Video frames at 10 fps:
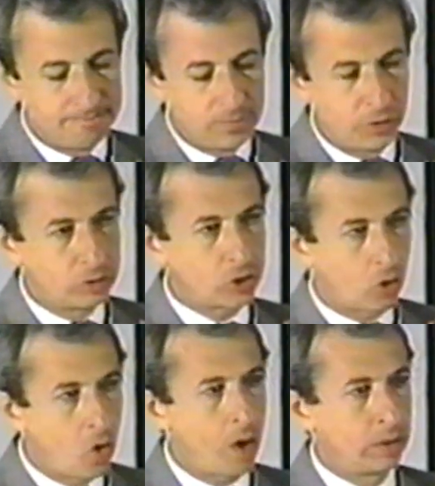There's a
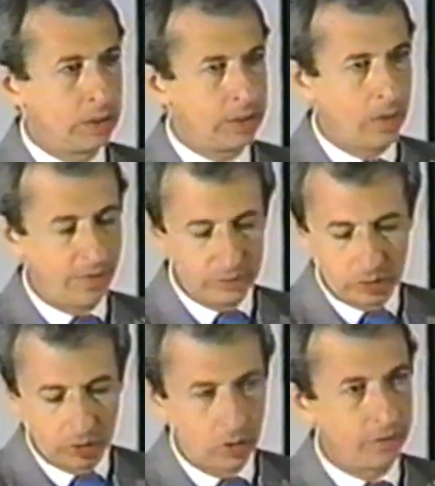correlate, however,
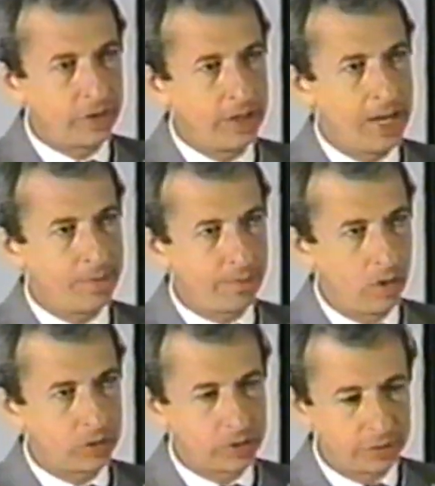to the law of dynamic
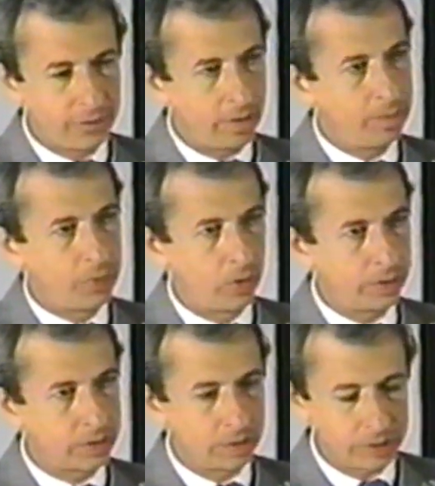motion that's very
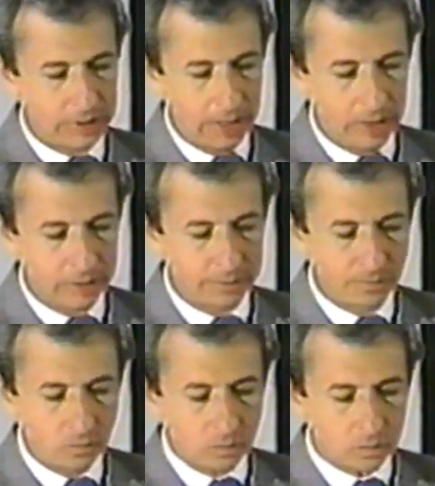important to understand.
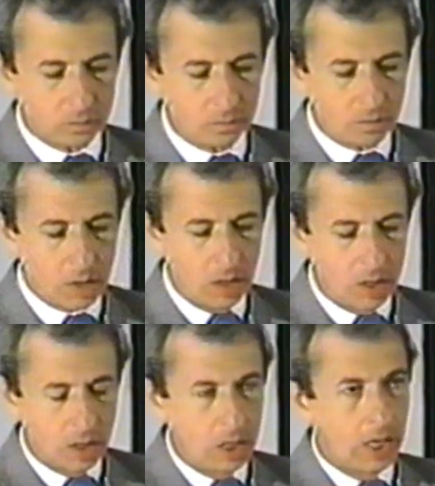
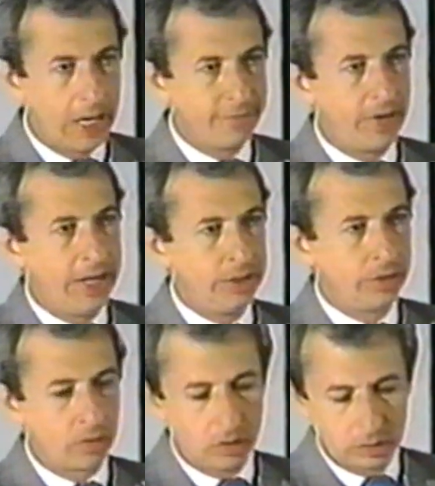I have an
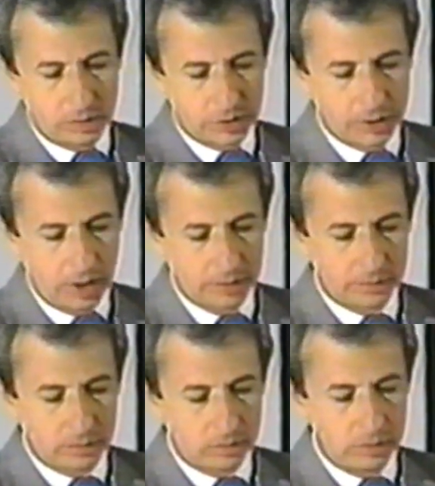8-year-old
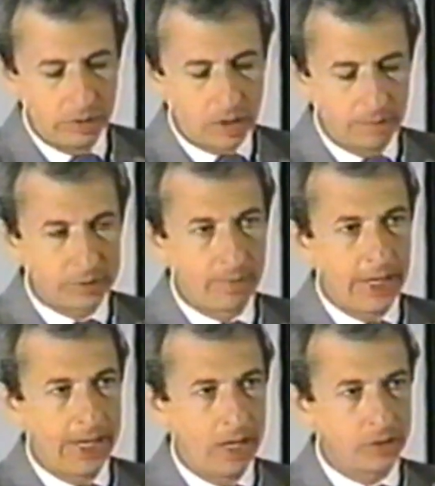son. You come to
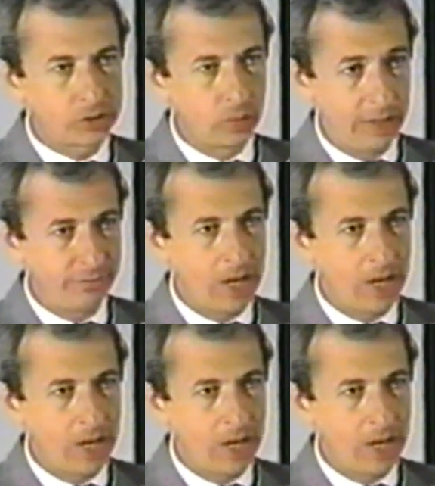my house, we have